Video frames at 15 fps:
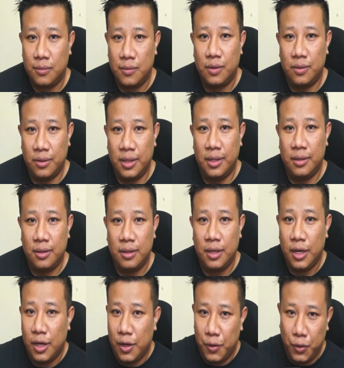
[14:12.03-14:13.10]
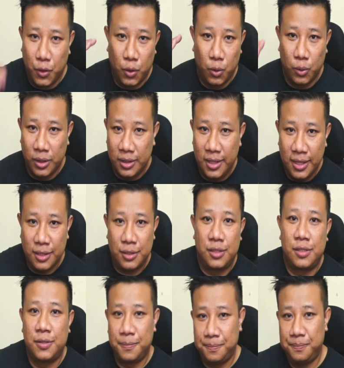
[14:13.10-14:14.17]
right? Not only
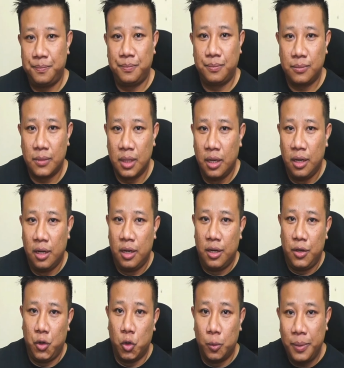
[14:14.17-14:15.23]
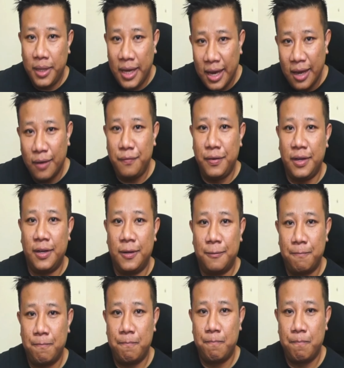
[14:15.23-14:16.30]
this, you'll be having
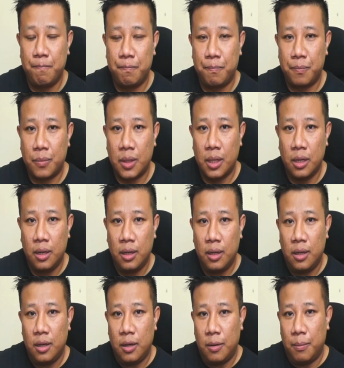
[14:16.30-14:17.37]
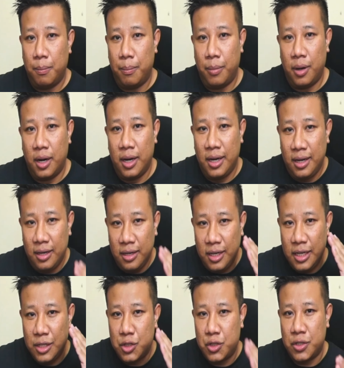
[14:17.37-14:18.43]
my
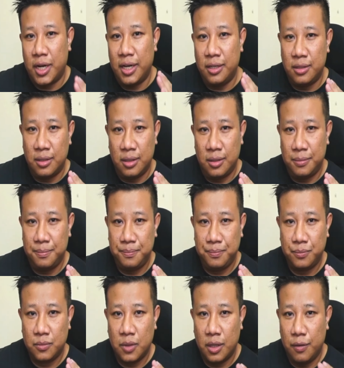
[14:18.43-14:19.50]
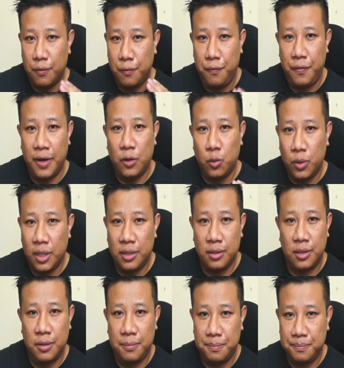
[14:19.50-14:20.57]
insider value
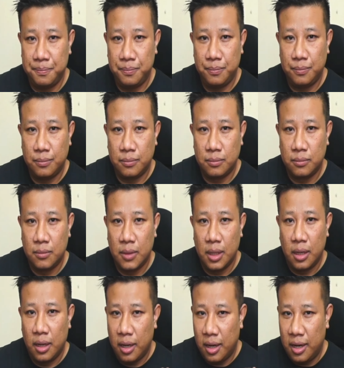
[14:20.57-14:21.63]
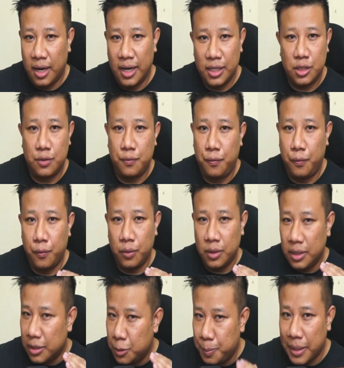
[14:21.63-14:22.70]
ladder guides,
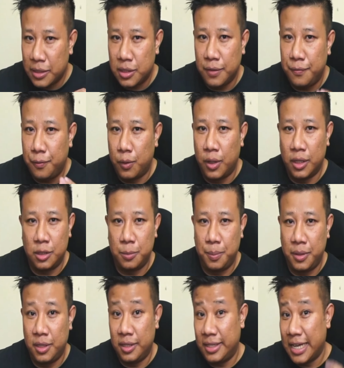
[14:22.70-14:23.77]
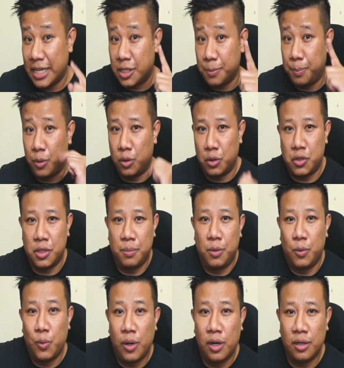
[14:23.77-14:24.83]
especially for entrepreneurs. That's a bonus number
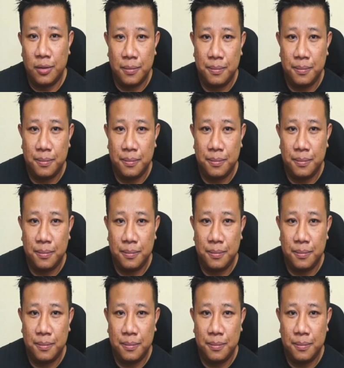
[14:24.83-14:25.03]
one.